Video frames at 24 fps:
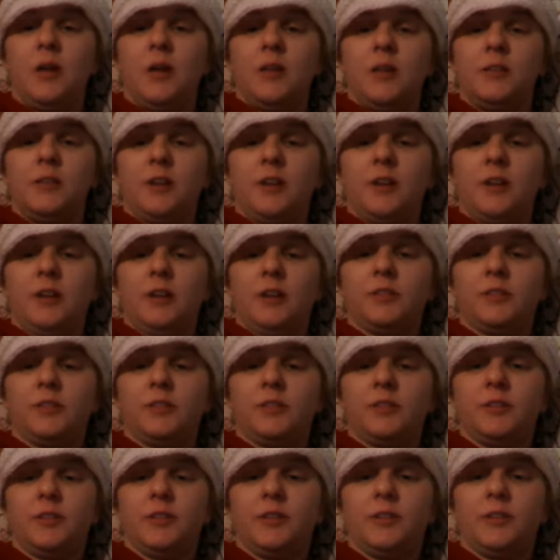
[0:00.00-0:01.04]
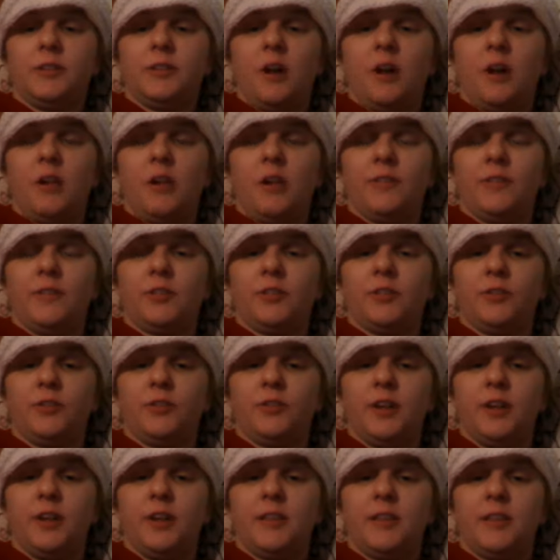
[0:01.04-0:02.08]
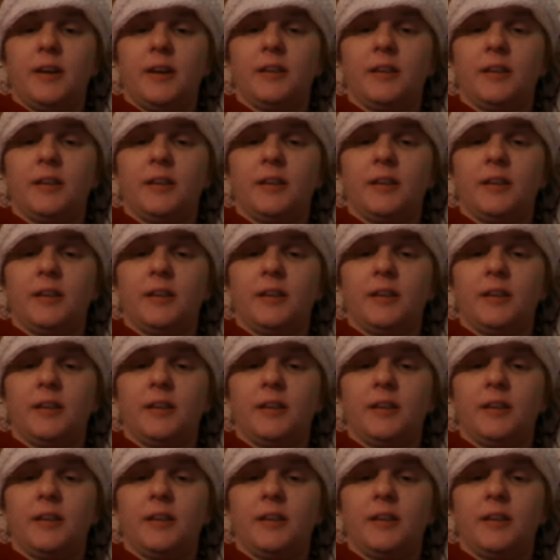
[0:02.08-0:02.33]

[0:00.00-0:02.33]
the doctor and all of us agreed that